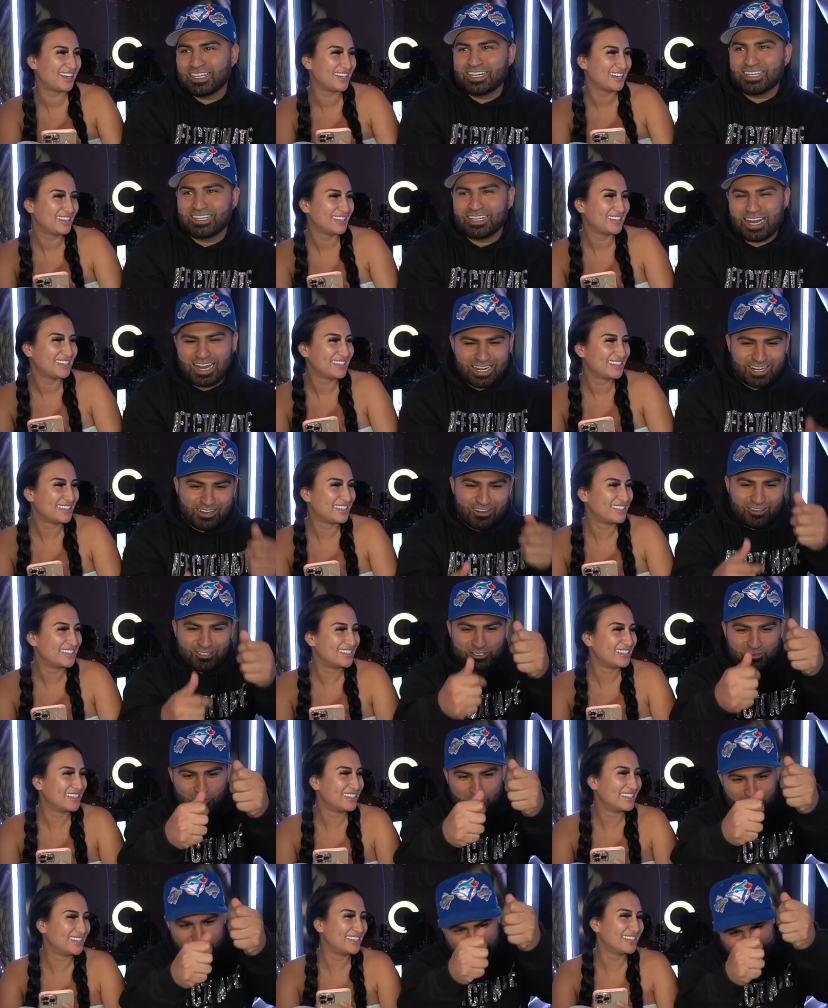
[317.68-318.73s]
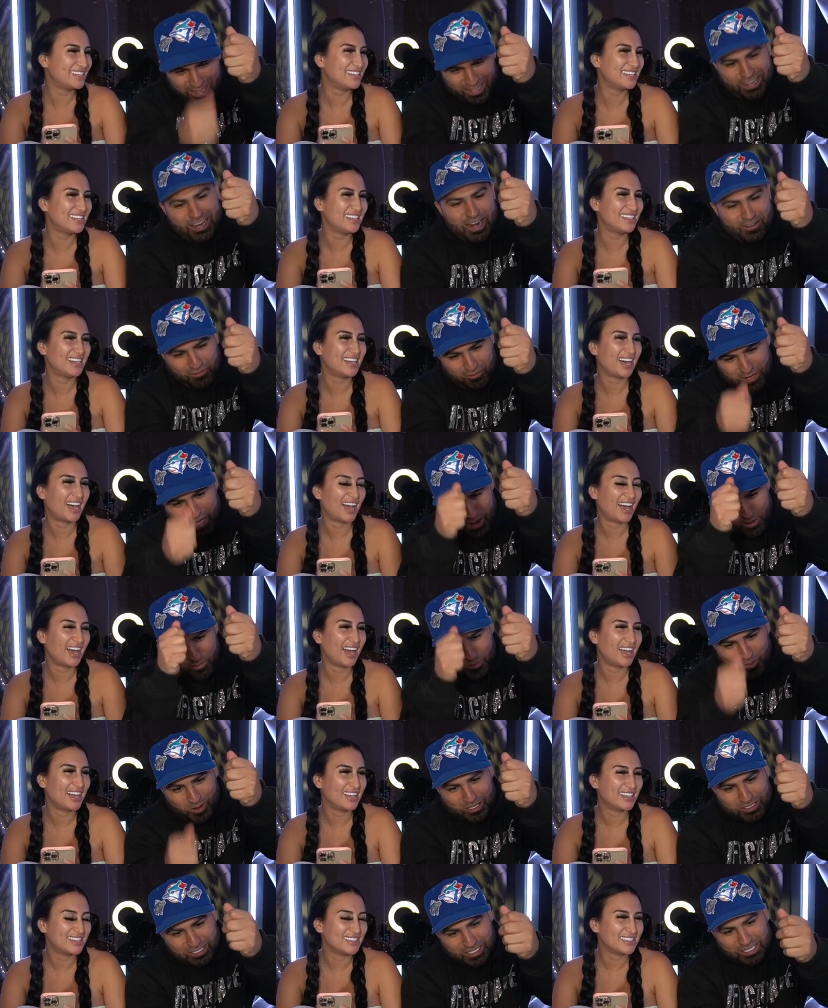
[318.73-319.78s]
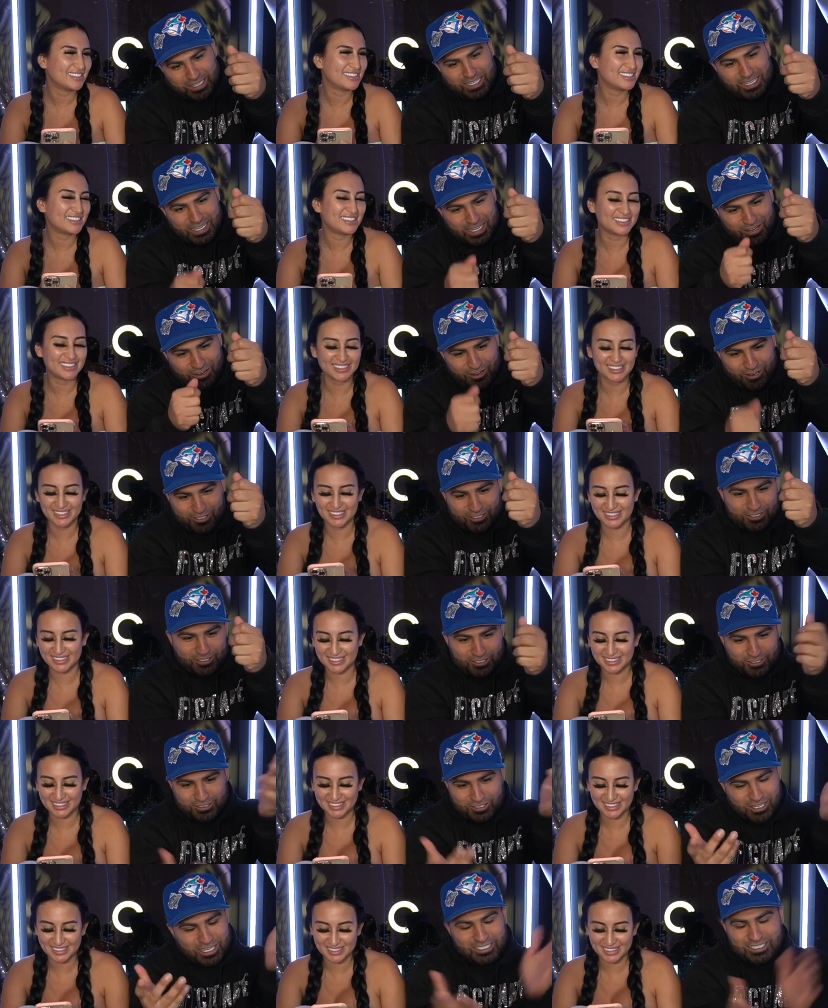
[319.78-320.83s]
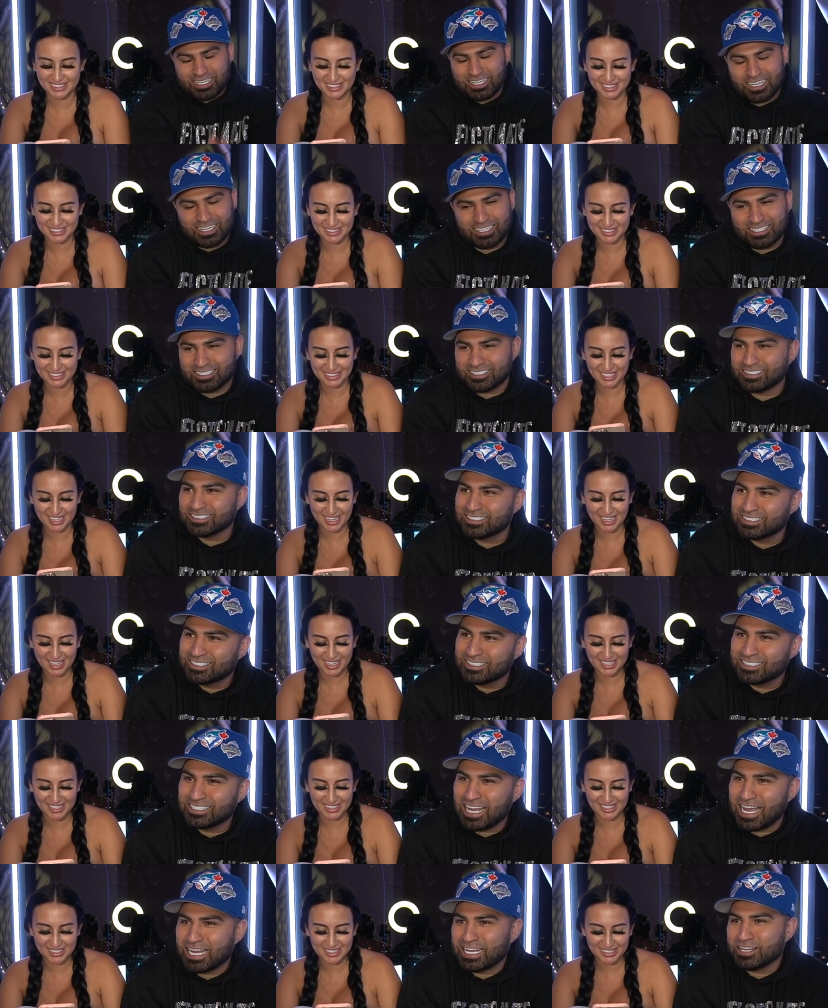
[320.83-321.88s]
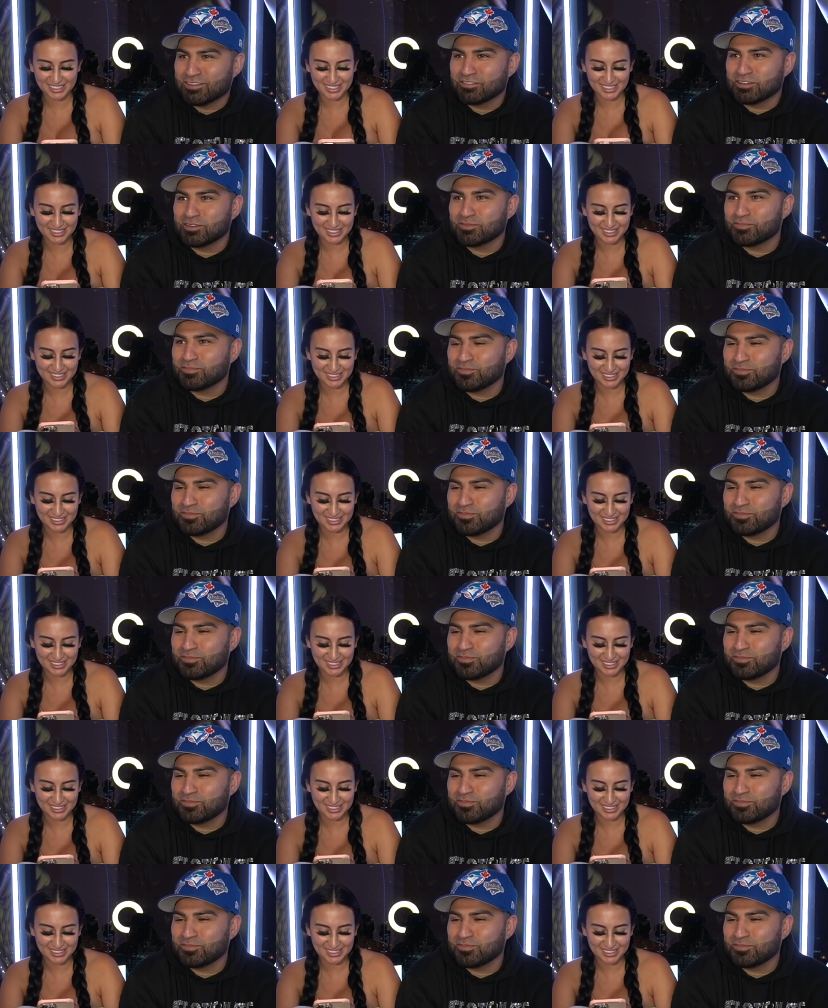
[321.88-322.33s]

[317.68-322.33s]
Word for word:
Speaker 1: then I don't know, it's weird, and then you have to like brush it, and then it hurts her, so I like, yeah, I give up.